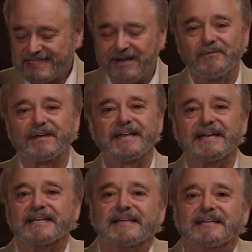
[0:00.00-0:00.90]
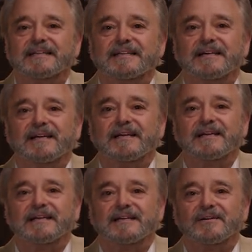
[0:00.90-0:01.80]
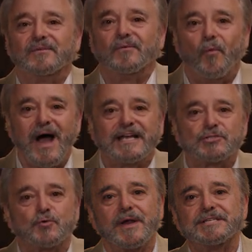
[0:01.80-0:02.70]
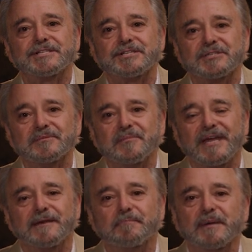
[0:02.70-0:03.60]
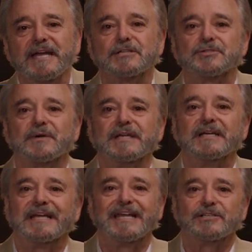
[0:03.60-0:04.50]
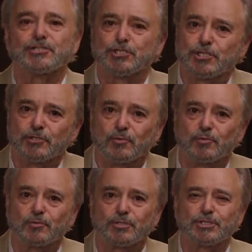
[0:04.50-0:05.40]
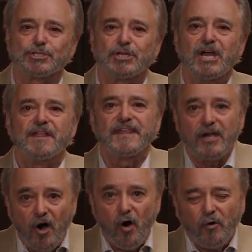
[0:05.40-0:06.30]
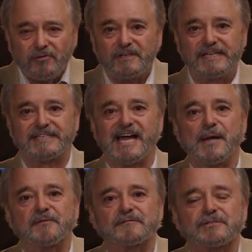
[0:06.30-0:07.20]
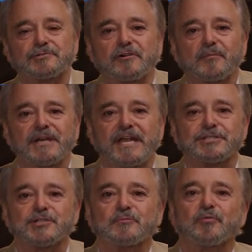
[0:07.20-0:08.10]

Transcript: I don't get it. Why is racism and bigotry against Jews the only type of discrimination